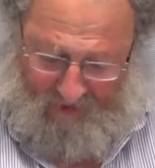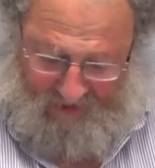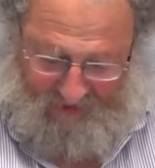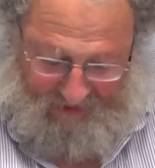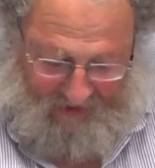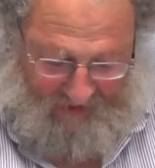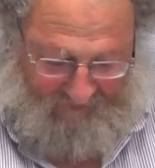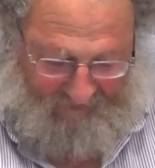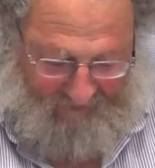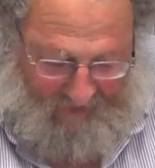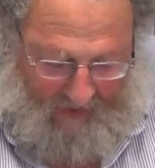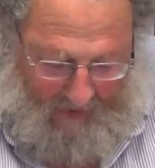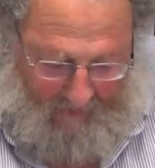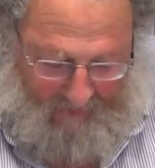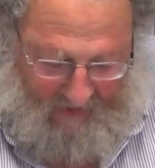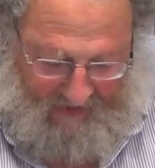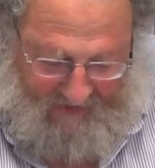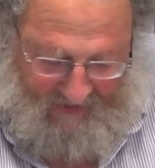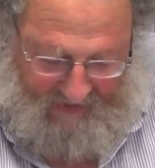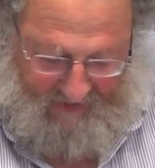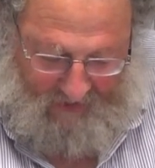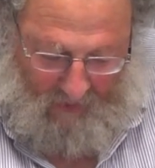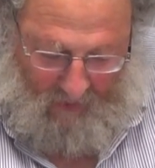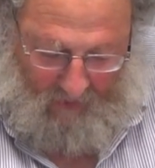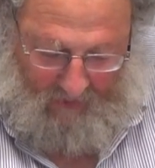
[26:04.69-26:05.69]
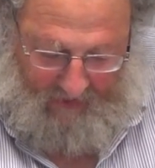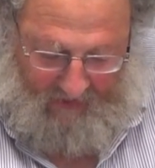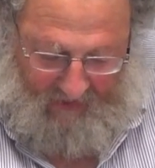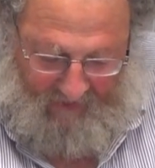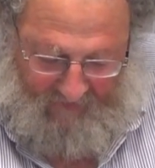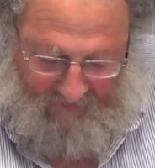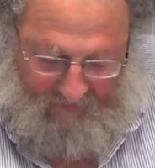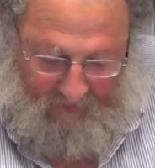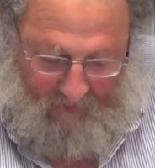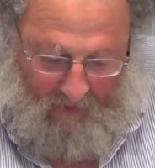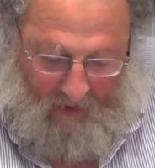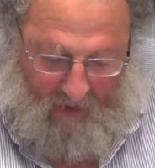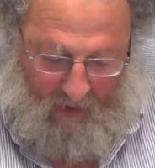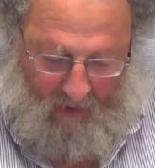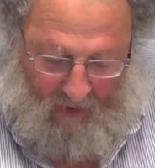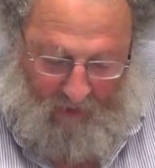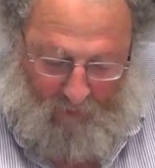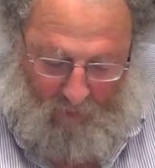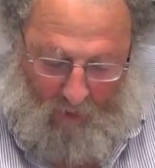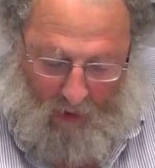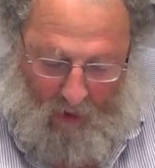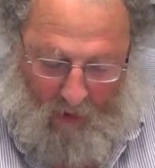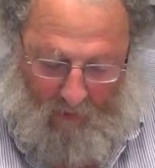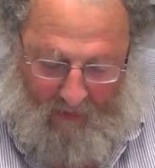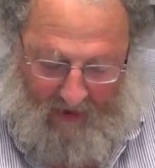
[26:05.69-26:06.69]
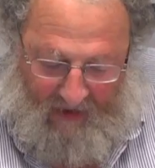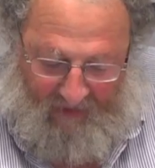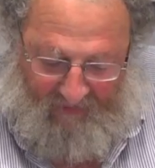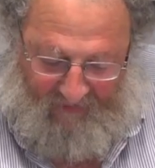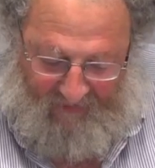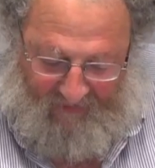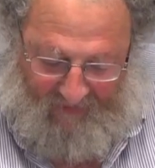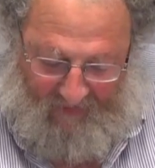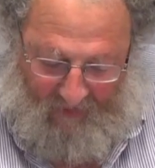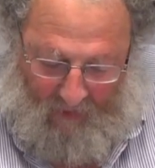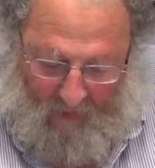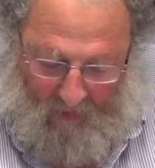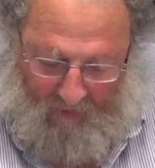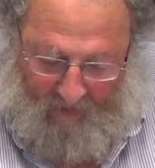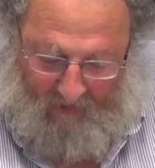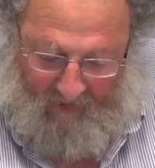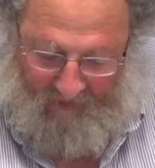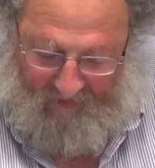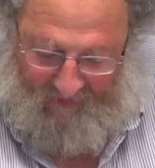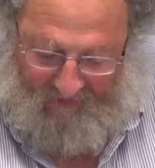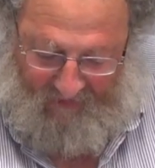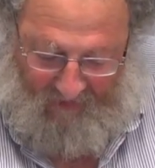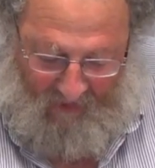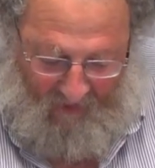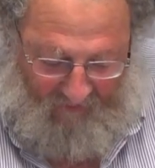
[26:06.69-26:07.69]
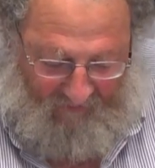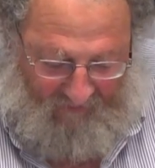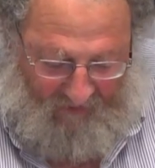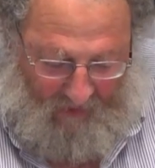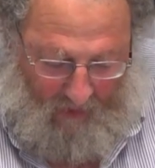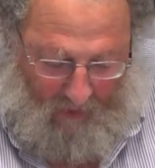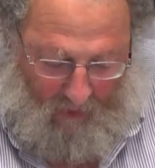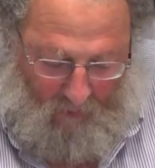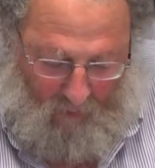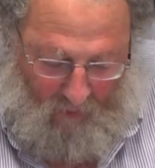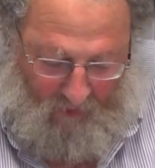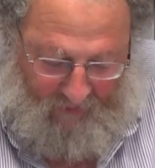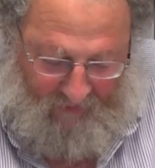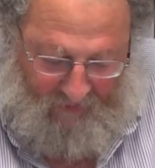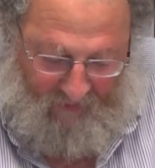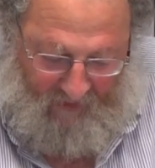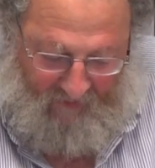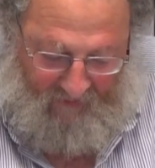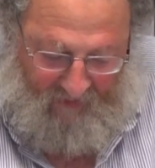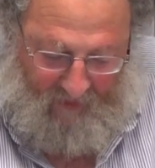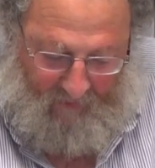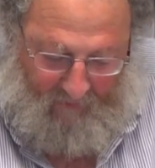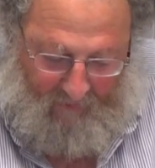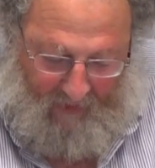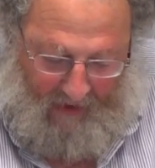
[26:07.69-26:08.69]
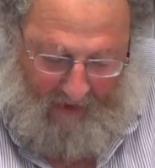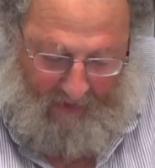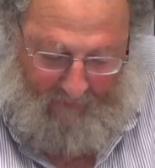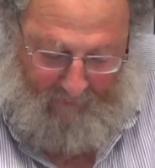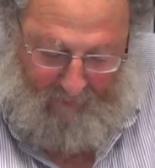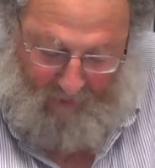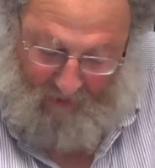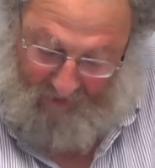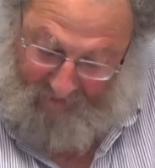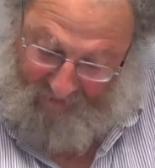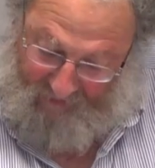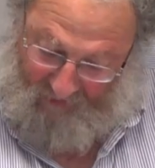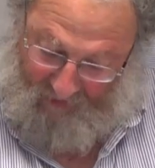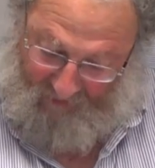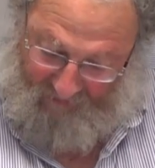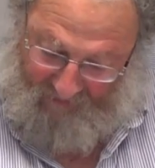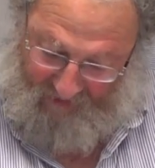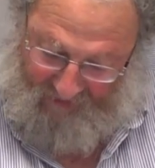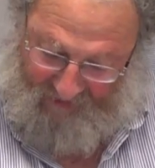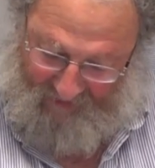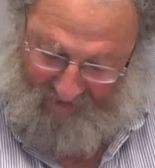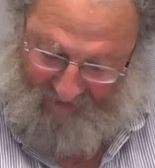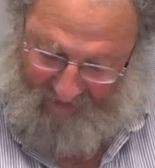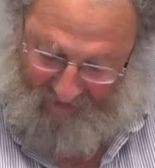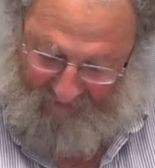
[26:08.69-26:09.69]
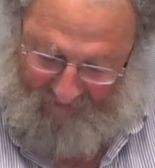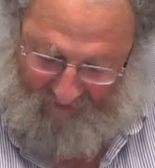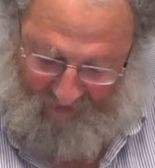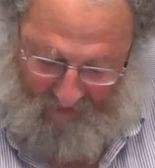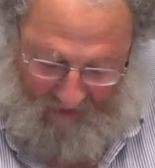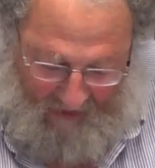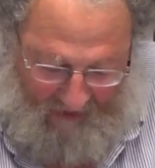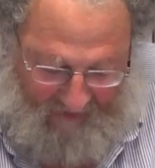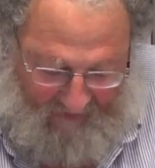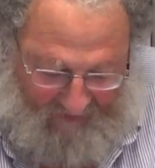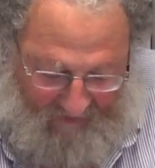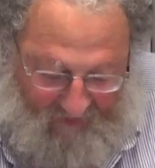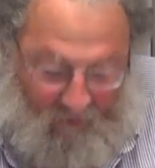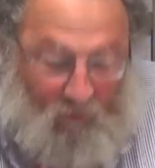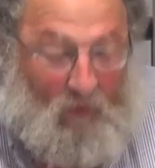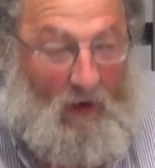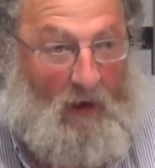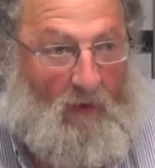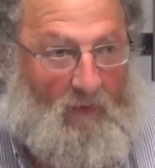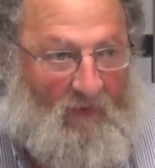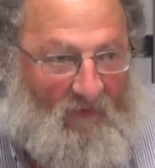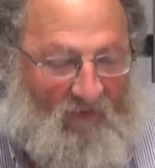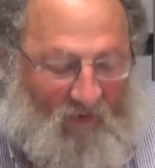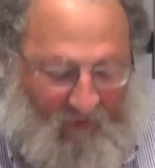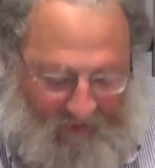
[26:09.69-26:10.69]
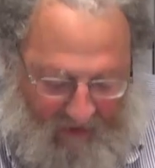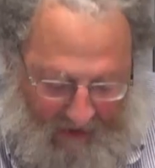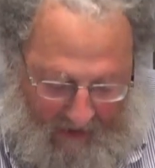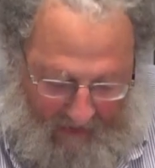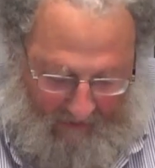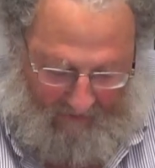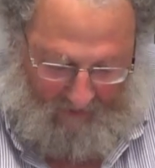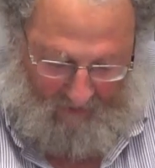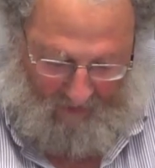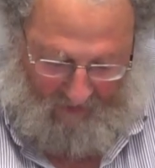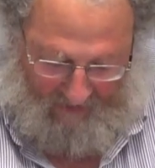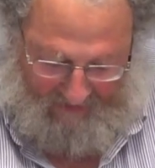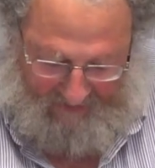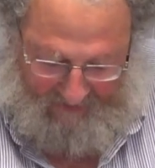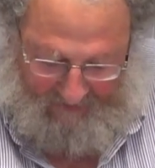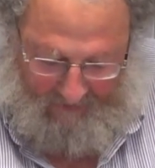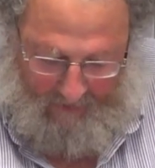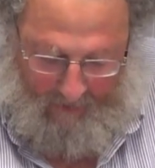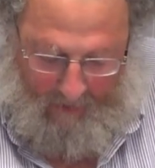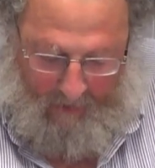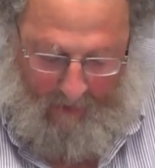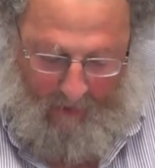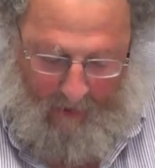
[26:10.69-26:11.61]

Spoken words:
Chief Rabbi Zoli of Rome and Sion in Sofia were driven by personal visions of Christ well before the Holocaust,